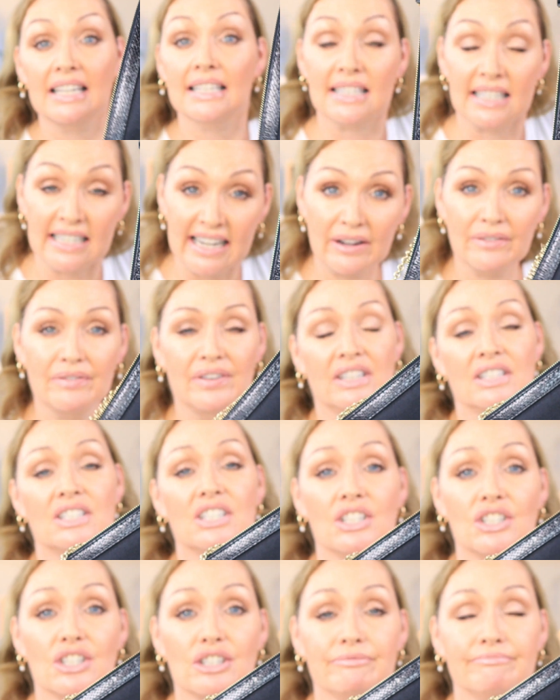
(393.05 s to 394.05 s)
It's now
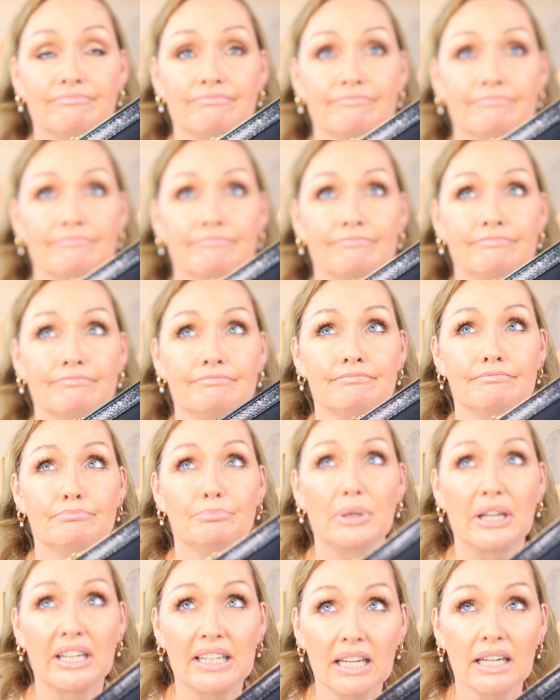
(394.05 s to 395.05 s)
vintage,
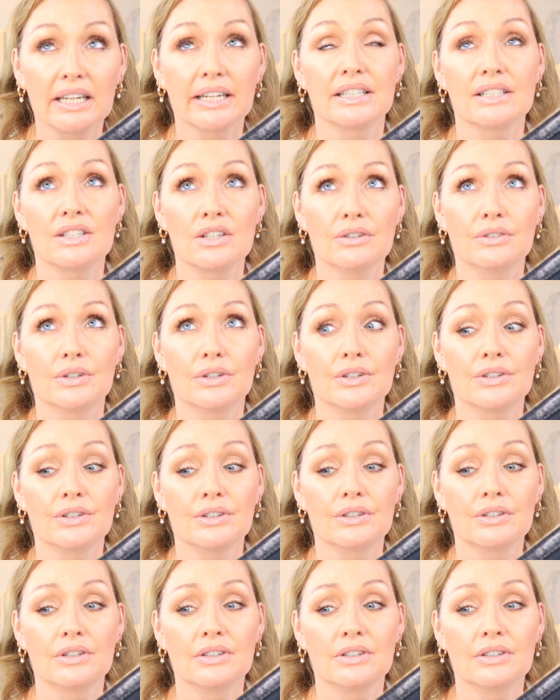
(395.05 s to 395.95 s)
bit like its owner.